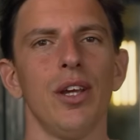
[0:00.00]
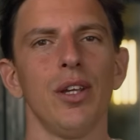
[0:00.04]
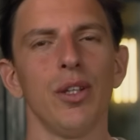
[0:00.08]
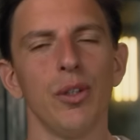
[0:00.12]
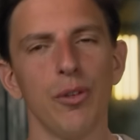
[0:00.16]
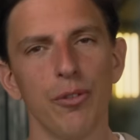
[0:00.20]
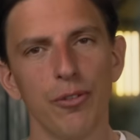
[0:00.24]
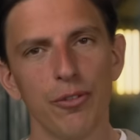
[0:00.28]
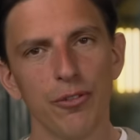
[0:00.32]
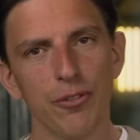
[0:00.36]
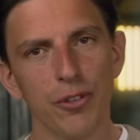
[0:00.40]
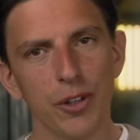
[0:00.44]

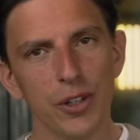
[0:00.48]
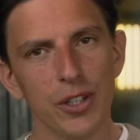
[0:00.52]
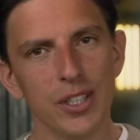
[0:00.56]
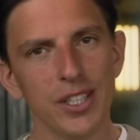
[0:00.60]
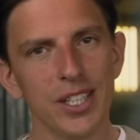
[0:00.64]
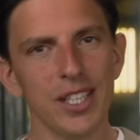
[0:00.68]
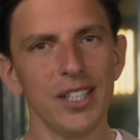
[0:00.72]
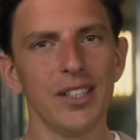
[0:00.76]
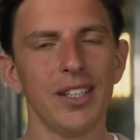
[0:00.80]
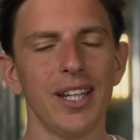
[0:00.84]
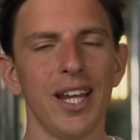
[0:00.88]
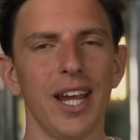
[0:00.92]
you first
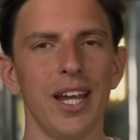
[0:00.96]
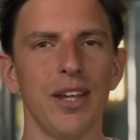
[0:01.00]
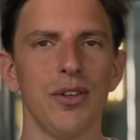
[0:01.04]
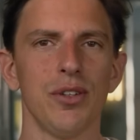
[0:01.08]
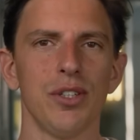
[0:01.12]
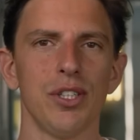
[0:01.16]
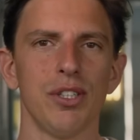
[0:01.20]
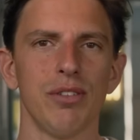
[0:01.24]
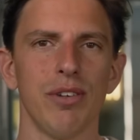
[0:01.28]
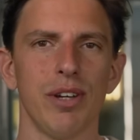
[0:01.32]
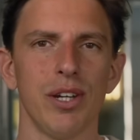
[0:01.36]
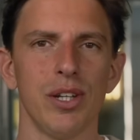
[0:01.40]
need to get your
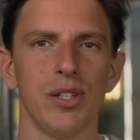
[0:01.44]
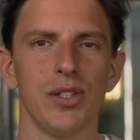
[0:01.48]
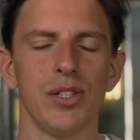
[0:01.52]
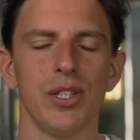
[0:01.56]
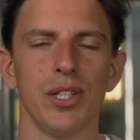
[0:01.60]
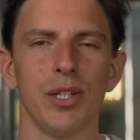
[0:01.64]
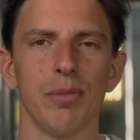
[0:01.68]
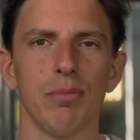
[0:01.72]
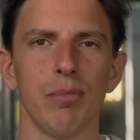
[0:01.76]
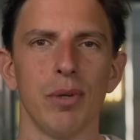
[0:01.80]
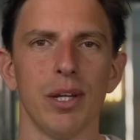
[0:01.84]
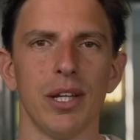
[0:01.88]

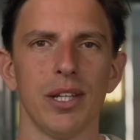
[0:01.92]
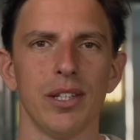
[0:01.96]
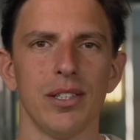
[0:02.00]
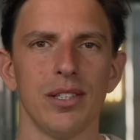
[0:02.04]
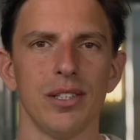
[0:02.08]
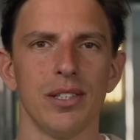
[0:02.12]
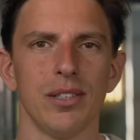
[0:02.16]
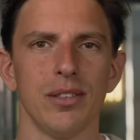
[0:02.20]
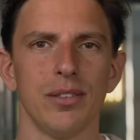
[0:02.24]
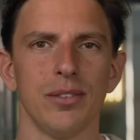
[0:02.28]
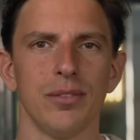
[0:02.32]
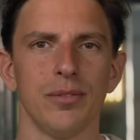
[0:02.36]
strategy in
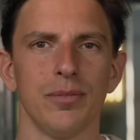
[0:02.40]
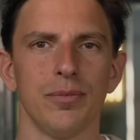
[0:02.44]
place.